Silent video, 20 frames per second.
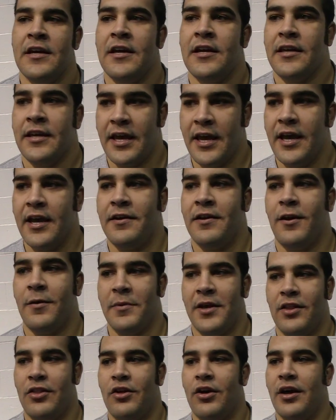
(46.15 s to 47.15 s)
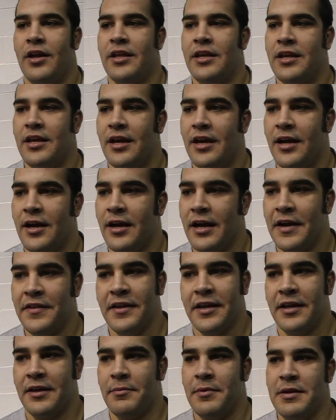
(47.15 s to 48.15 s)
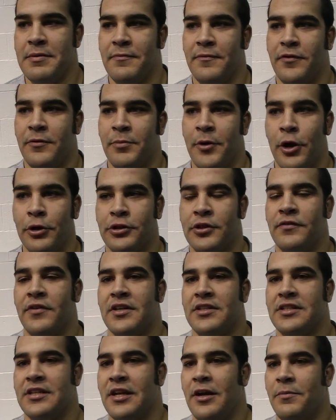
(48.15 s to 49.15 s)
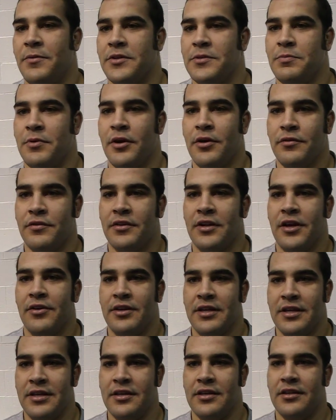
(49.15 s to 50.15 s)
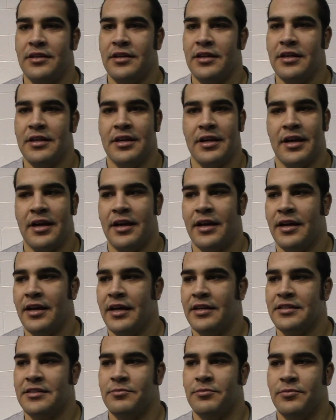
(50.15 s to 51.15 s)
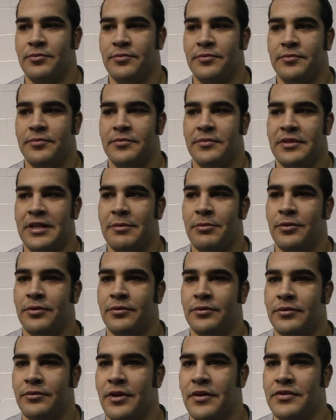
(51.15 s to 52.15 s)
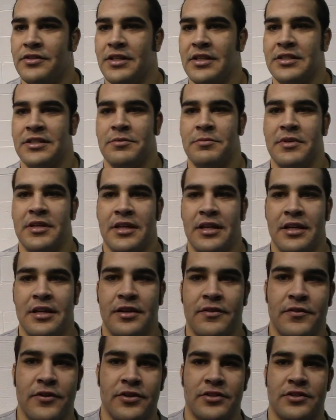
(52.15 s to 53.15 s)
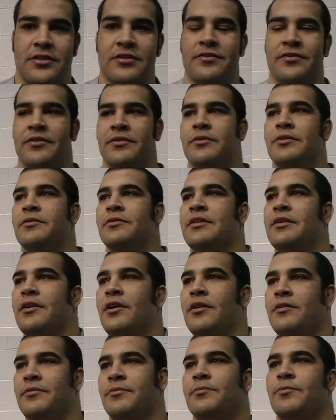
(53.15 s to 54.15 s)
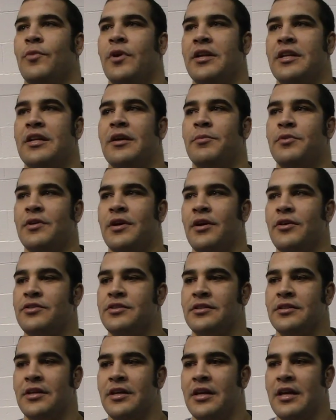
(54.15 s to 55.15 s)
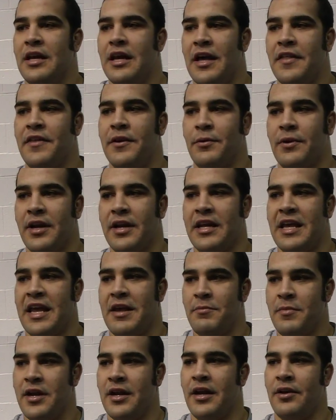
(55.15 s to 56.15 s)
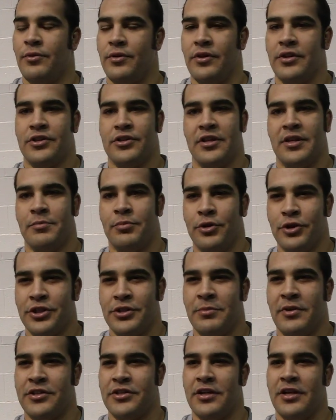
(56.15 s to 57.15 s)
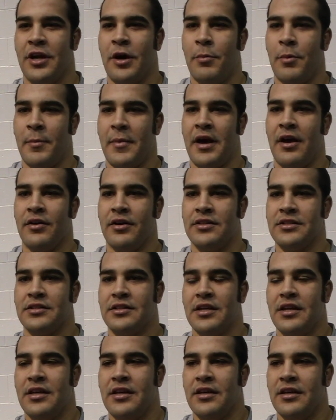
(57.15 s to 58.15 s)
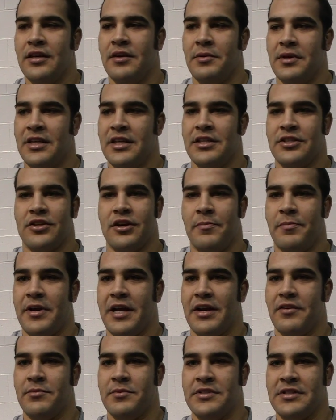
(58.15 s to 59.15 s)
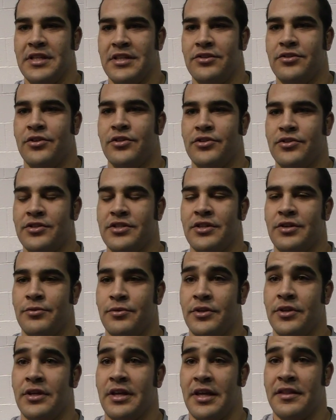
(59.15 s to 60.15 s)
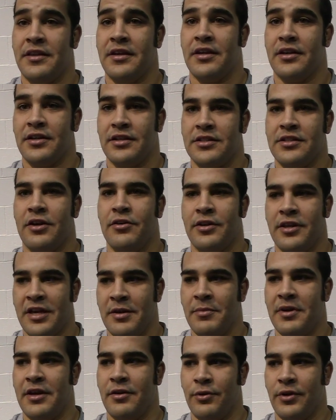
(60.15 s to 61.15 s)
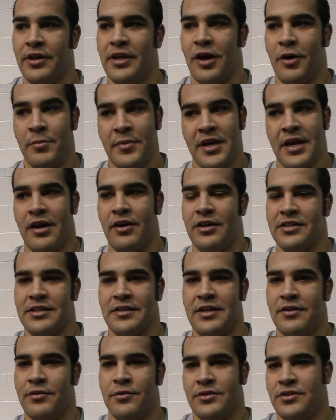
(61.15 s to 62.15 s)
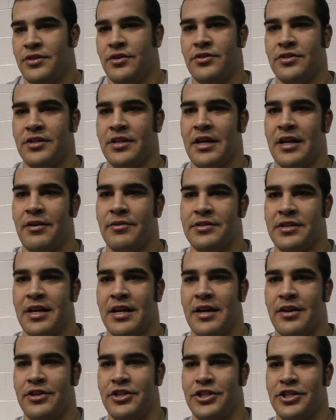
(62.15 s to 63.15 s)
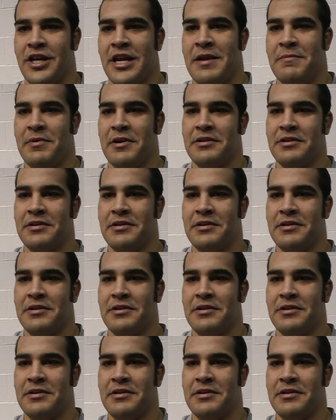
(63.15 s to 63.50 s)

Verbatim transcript: Yeah, it helped me a lot. He, uh, I think, I mean, for both of us, it helped us both. You know, he he uh, had some couple rough seasons at the beginning, first one EWLs and I think when I came in, I really tried to push him. I tried to help him out because, I mean, he just got back from his knee surgeries, and it really, I think it helped him, and it really helped me out because I never was used to that. I was kind of out of shape.